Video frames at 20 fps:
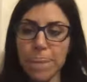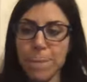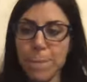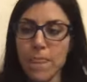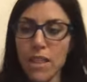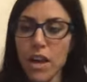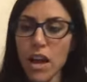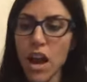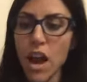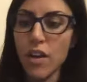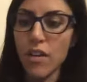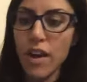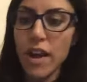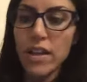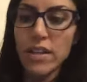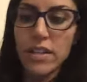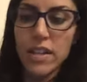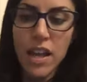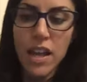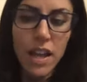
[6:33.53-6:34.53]
All
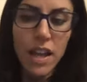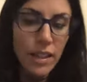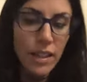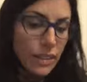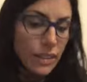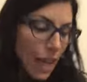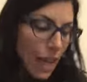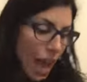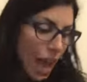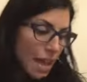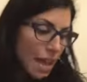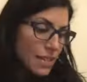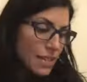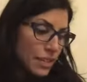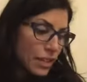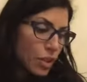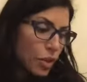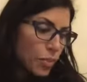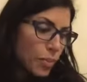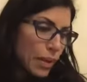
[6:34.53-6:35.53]
right, last
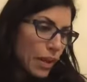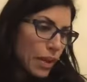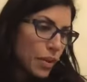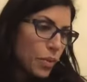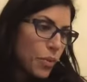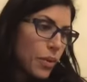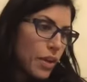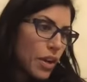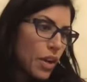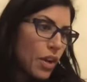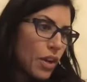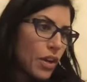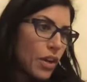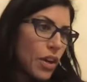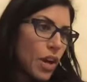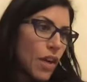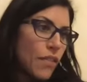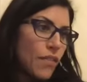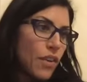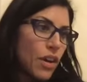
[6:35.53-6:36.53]
little bit. We are going
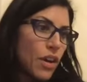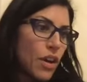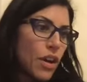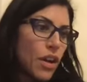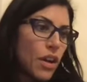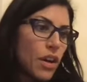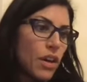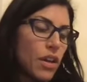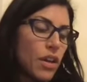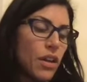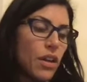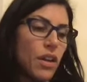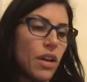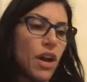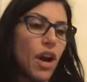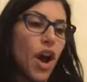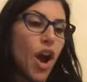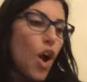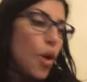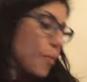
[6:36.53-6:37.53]
to cover,
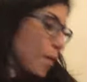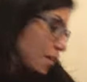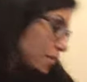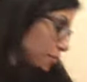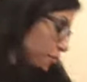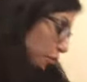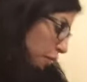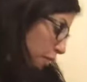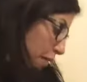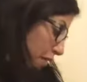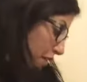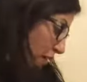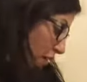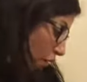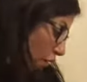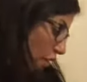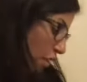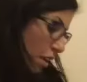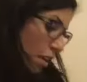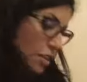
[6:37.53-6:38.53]
one of my
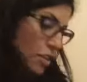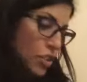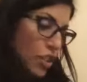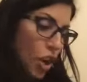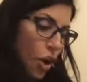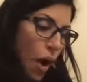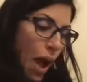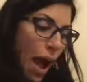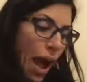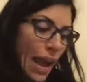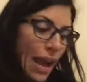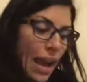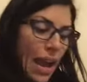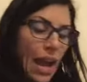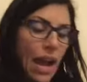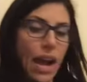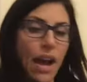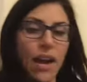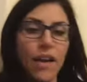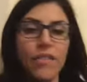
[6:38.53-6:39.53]
favorite things. So
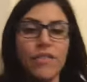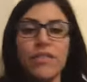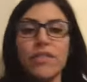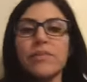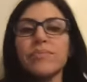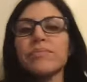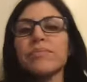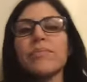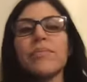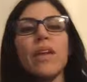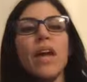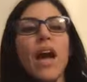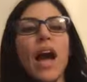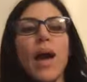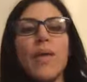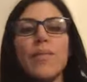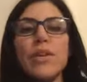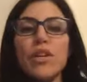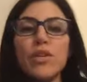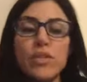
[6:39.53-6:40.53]
I'm
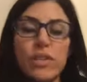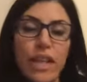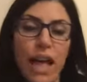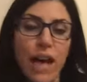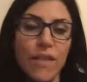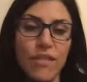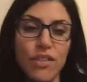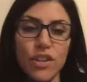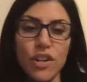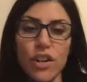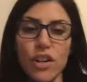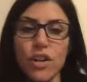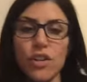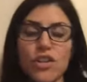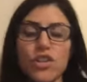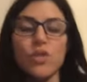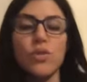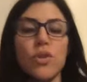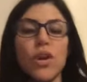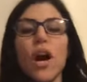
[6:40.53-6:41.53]
going to use lavender
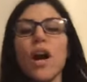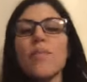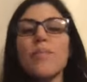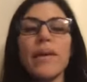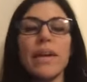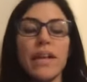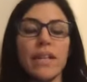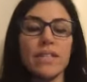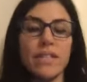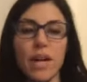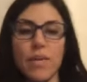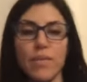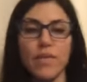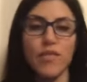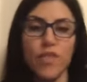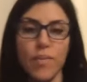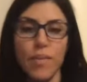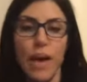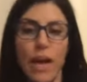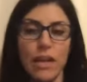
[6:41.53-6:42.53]
to calm my kids down
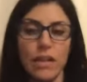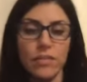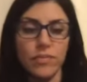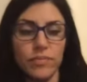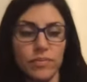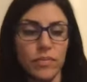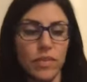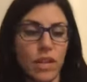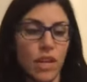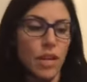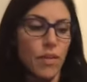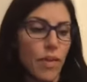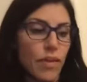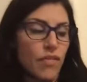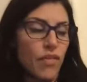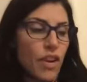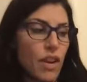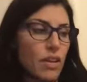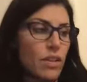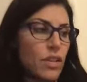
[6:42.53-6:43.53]
before bed. And my
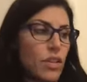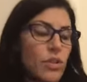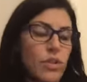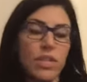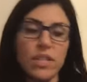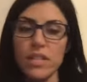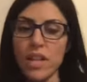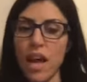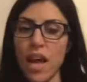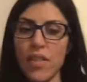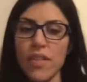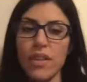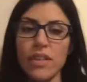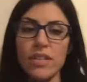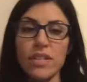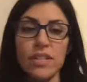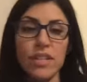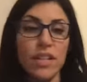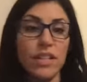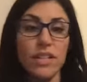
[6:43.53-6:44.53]
friend uses that and then
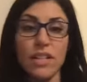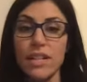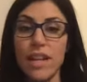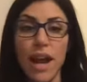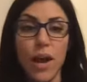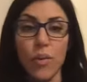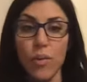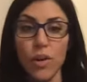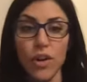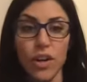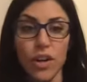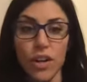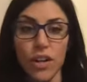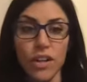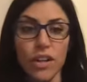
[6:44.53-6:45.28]
says, it did not work.